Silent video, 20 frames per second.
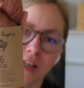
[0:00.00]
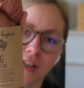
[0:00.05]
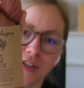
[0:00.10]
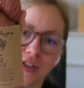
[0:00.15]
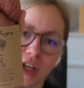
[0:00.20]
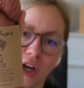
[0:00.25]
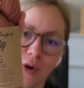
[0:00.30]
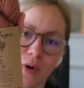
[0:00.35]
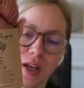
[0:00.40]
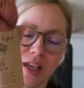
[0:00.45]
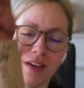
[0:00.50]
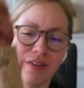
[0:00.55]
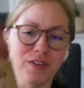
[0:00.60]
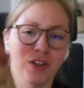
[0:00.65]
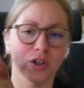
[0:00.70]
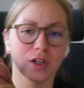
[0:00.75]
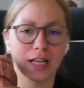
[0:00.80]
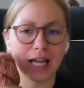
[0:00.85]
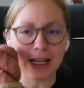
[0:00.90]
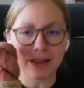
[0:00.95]
So if
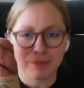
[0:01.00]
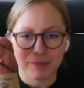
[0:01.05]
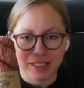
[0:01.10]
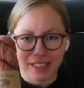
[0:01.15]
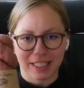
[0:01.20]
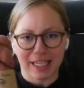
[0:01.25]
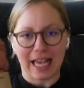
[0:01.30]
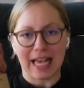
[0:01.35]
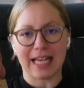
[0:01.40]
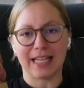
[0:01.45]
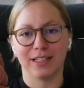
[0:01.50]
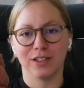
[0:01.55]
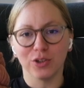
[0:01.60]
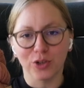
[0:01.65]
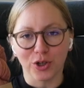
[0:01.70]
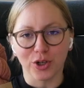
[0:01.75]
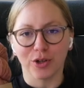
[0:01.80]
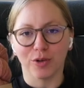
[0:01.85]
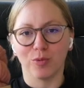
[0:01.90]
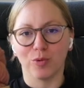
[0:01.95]
you're like me and
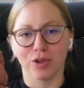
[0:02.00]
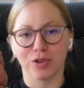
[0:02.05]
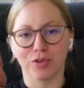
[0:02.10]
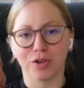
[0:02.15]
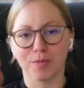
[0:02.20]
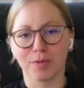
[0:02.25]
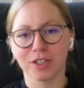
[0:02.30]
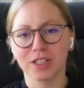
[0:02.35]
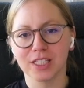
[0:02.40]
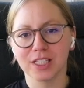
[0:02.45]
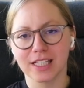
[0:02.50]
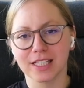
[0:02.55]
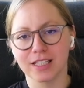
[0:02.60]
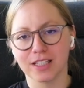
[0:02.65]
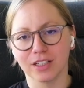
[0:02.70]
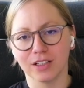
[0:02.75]
your wardrobe consists